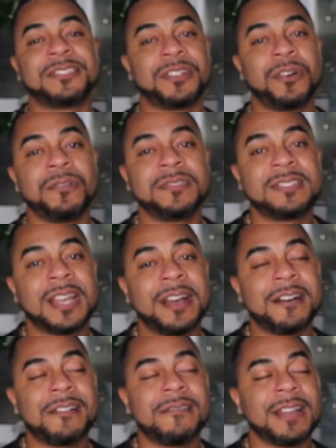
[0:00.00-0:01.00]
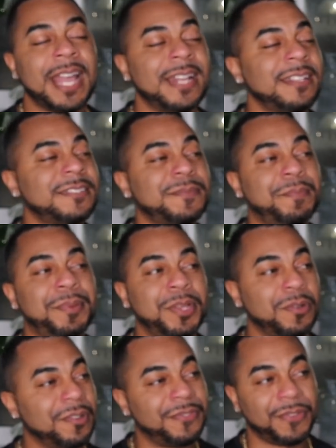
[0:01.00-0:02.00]
to the hotel and it's
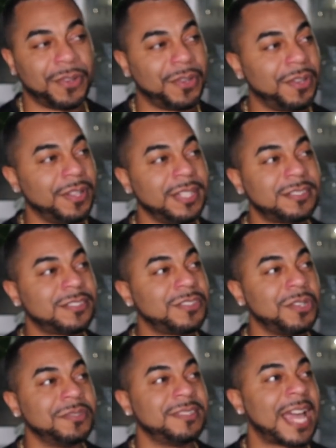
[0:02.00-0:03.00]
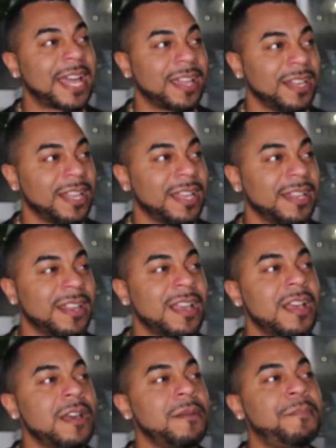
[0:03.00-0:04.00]
beautiful. It's so decadent.
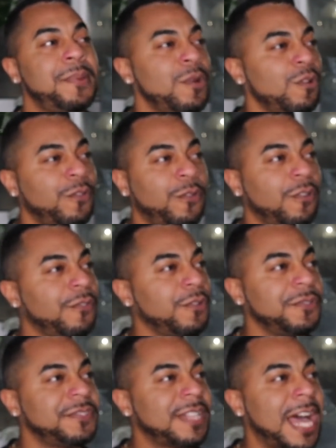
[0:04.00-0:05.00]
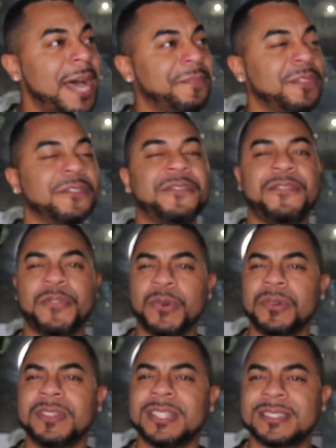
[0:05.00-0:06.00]
Beautiful rooftop. The
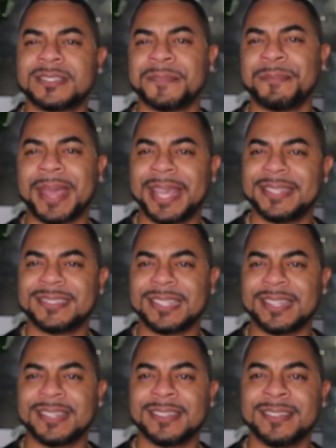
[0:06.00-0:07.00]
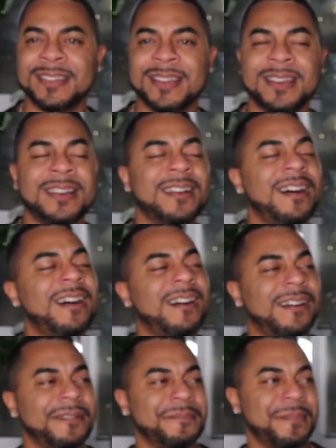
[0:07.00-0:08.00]
food looks amazing.
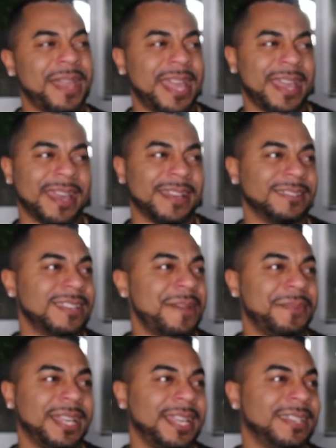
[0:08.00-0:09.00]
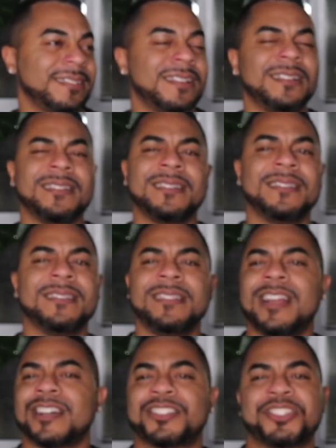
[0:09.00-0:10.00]
Oh, man. I mean,
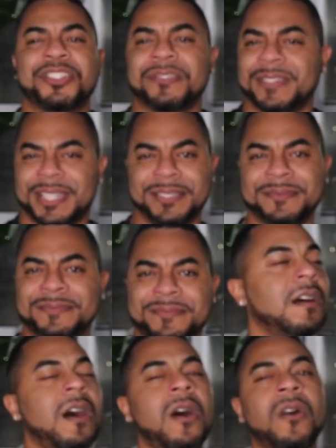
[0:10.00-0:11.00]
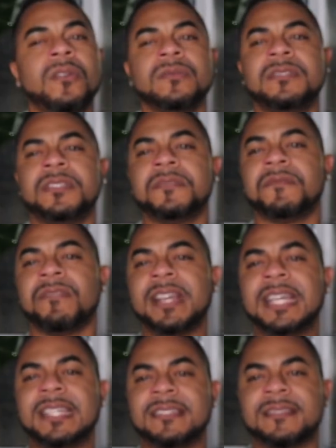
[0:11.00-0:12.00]
luxury. Oh,
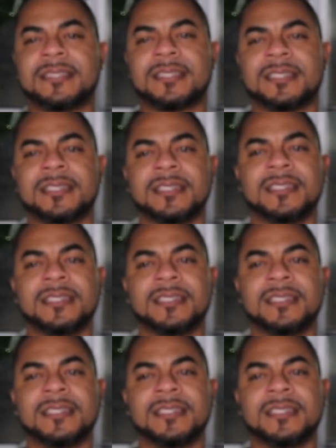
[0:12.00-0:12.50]
Dorit.